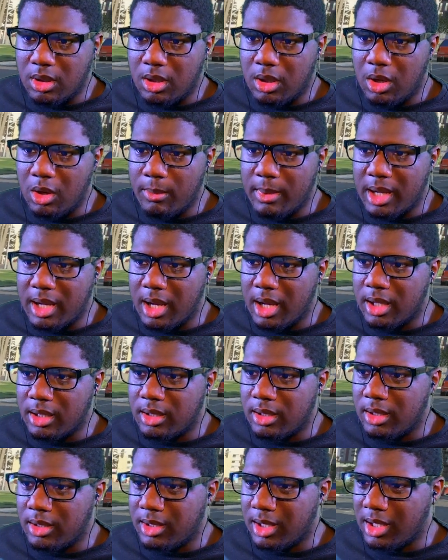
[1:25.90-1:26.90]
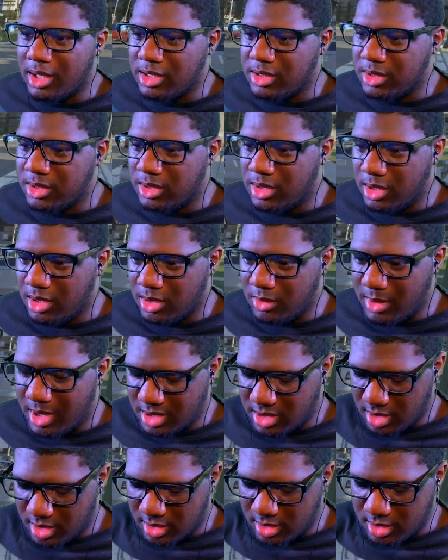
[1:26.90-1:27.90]
oh my god, okay, it's literally
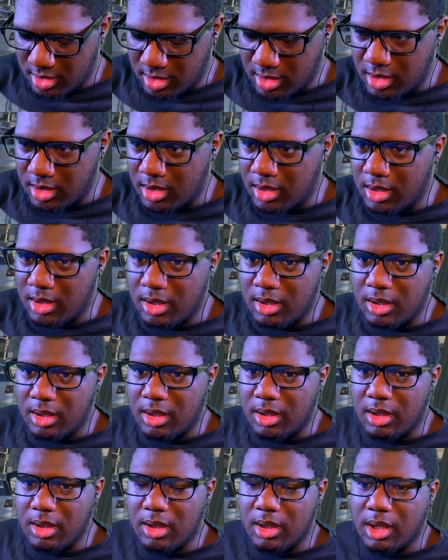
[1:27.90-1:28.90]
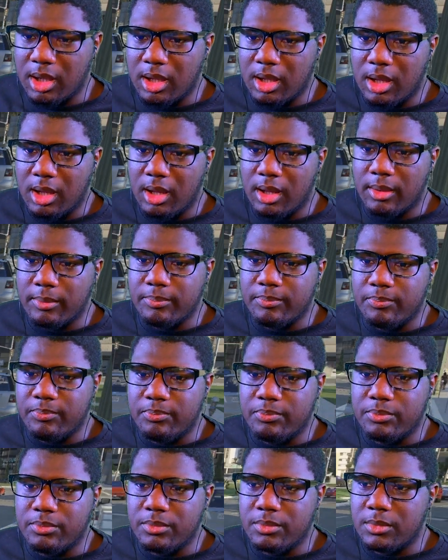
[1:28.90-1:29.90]
right there. Okay, um,
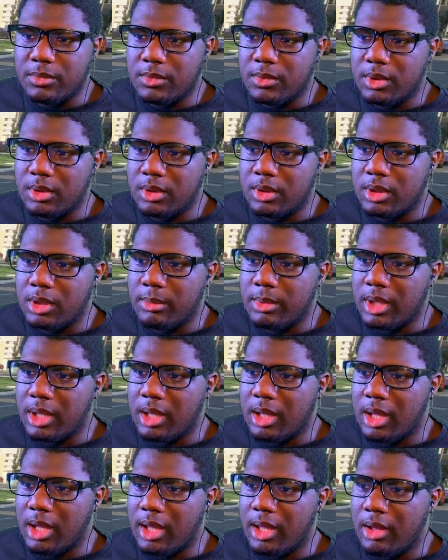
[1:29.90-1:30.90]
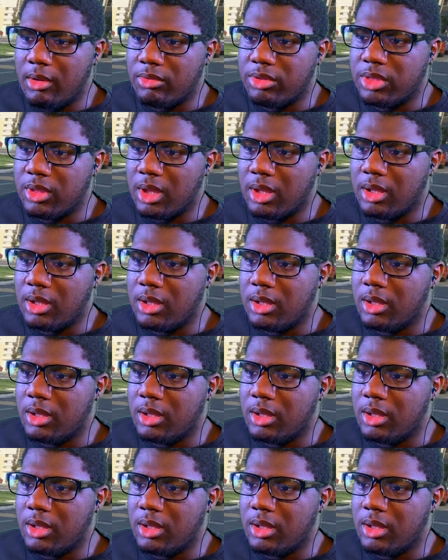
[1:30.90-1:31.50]
Give me a, a health thing.